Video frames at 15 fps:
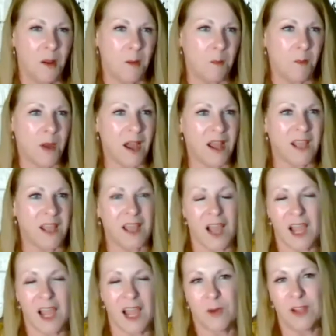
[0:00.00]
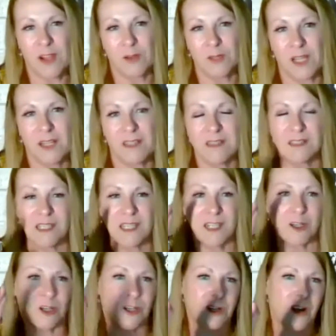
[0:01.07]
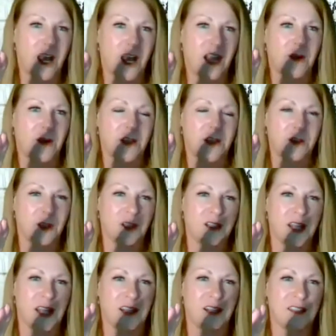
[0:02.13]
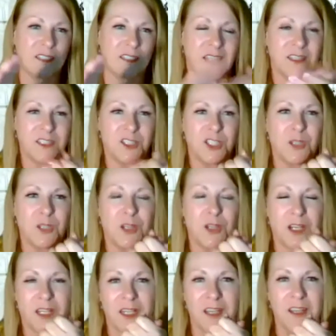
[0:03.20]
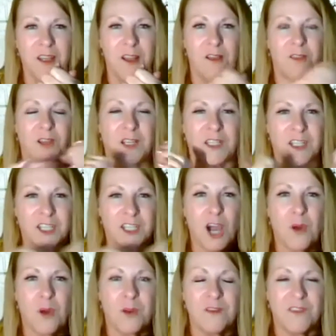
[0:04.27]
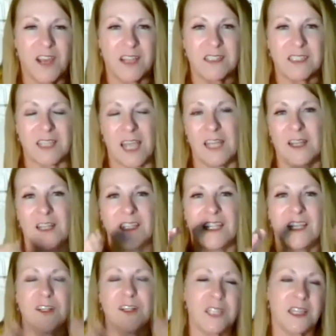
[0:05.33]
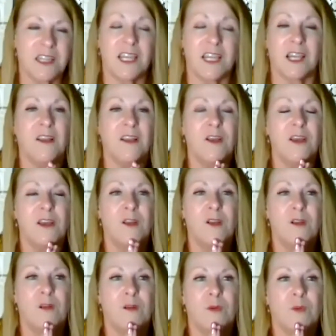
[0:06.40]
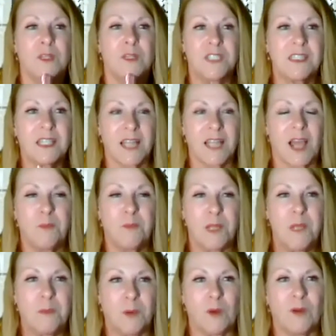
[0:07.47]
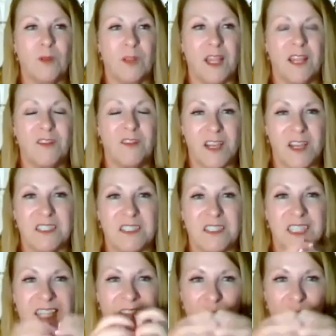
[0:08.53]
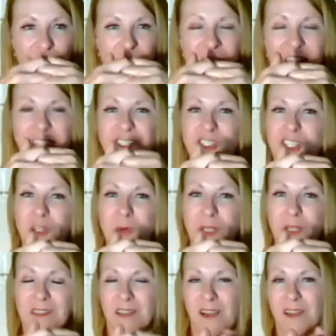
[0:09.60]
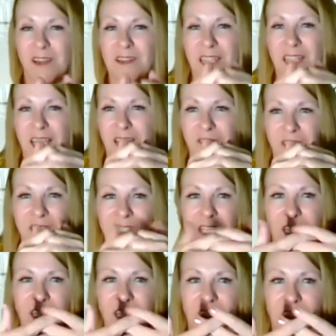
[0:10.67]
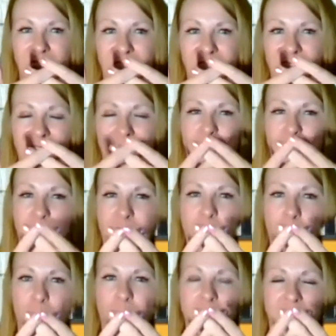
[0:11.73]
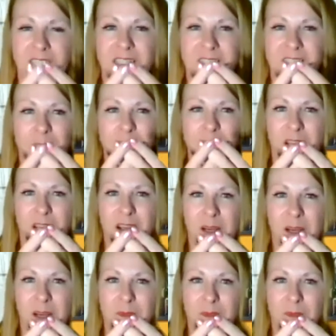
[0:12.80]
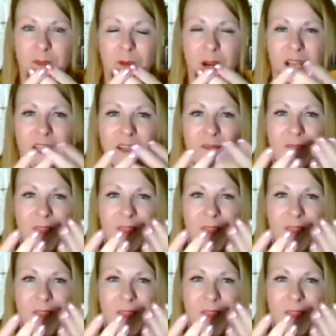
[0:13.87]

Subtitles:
My IRA-owned LLC and her IRA-owned LLC, the two, they're gonna co-invest. And here's the thing, when disallowed people invest together, they can do it as long as they invest concurrently, like you record at the same time, right?